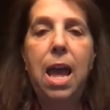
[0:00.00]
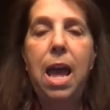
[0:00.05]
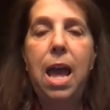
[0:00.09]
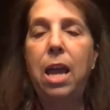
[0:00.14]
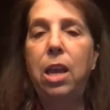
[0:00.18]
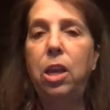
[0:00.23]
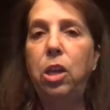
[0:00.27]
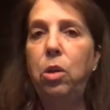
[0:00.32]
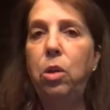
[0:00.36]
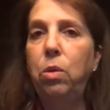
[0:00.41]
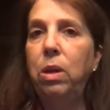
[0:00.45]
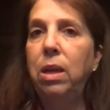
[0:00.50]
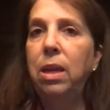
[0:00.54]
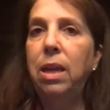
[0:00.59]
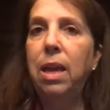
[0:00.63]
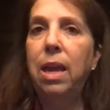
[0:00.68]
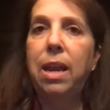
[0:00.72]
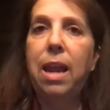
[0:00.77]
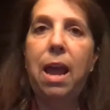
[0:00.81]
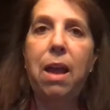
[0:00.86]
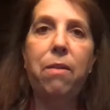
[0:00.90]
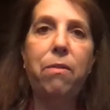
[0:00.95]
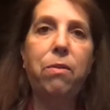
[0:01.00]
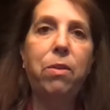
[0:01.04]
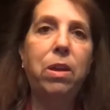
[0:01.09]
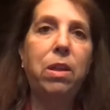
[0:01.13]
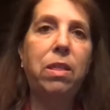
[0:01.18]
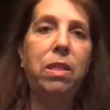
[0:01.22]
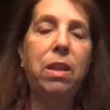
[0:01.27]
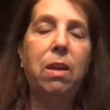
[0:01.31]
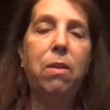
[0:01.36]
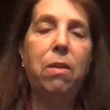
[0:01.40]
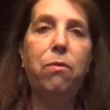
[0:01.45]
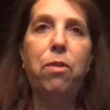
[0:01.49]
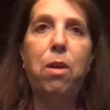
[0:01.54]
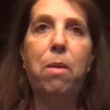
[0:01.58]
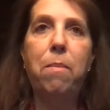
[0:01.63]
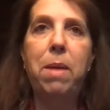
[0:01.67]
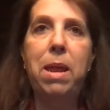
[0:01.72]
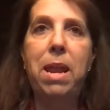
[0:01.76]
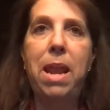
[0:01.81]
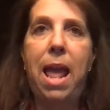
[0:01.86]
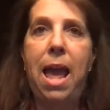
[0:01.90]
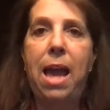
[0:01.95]
And you can get everything from
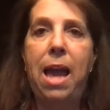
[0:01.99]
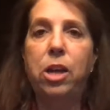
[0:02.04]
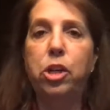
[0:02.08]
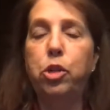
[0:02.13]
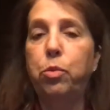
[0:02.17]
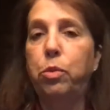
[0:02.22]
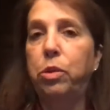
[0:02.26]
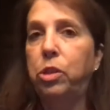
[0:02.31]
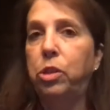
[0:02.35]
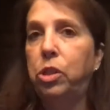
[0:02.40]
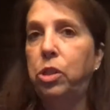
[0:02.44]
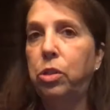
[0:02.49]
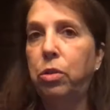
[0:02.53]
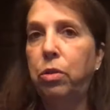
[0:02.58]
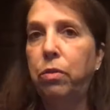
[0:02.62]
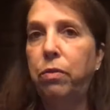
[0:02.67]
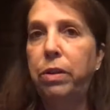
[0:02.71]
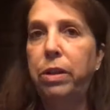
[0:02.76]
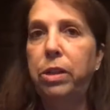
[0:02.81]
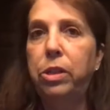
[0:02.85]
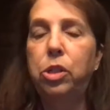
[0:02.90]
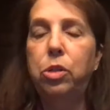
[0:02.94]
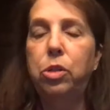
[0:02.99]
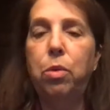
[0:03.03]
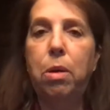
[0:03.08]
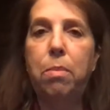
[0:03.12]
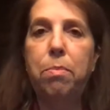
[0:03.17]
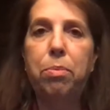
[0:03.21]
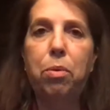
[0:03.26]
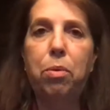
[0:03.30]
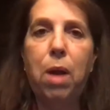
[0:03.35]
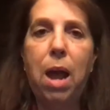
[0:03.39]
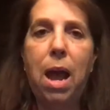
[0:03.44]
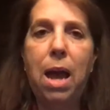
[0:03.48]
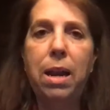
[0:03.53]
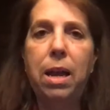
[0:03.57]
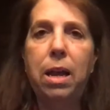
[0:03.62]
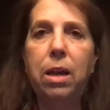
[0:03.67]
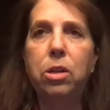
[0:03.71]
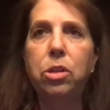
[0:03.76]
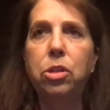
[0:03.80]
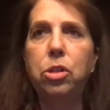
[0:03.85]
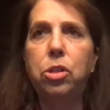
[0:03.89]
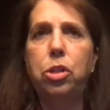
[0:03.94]
an actual service to a
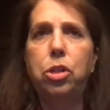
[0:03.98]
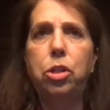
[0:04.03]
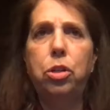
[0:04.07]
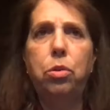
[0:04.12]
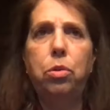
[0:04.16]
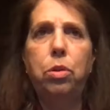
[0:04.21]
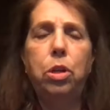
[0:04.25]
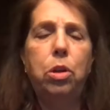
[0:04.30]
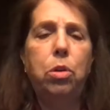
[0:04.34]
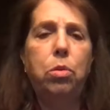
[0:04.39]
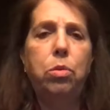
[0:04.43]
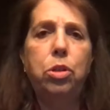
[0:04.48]
product to,